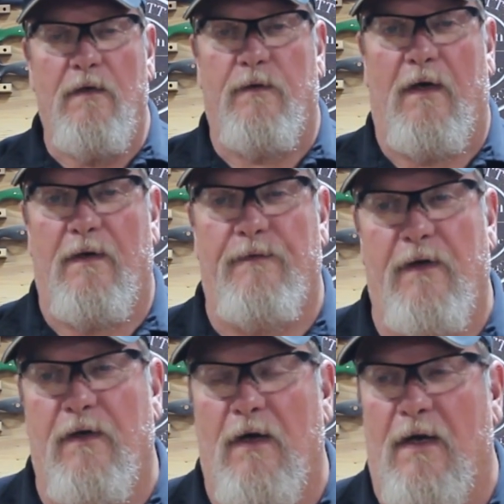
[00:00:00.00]
Trying to
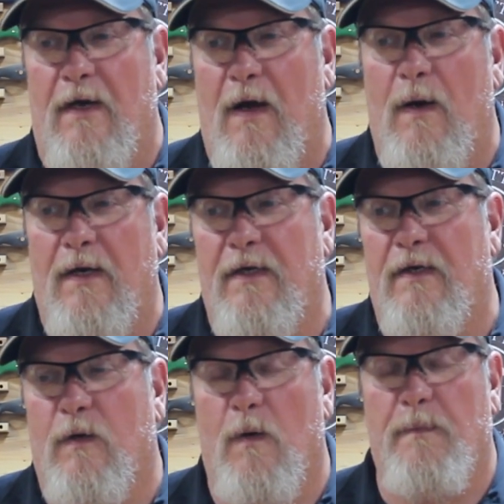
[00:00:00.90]
figure out how I can
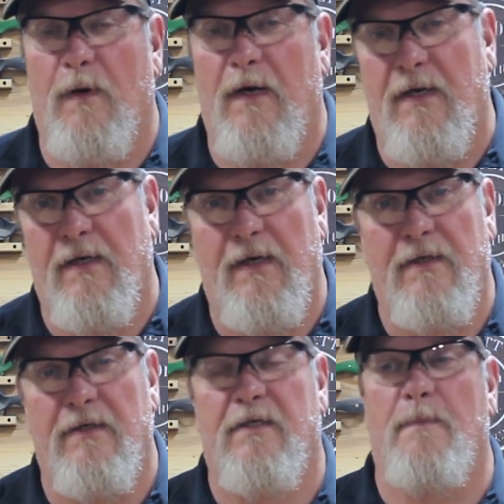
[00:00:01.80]
incorporate it
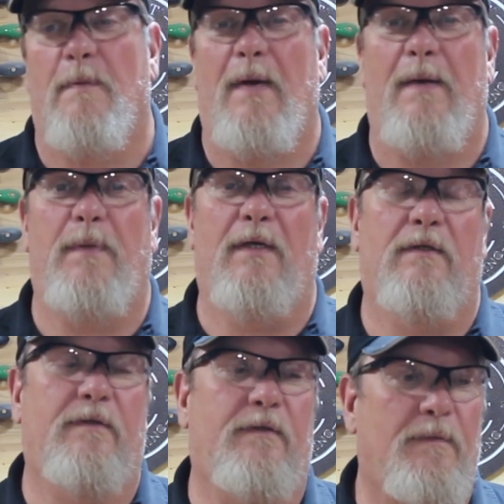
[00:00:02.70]
into some of my
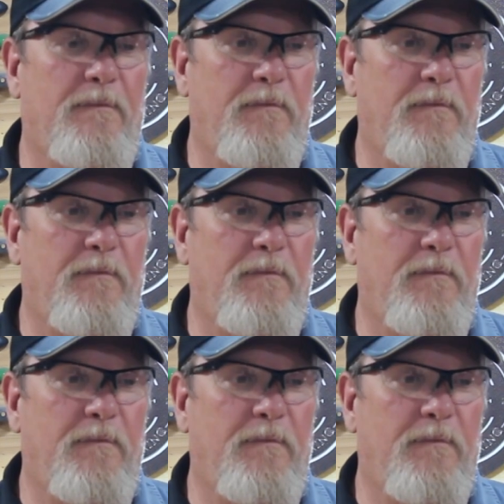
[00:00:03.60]
builds.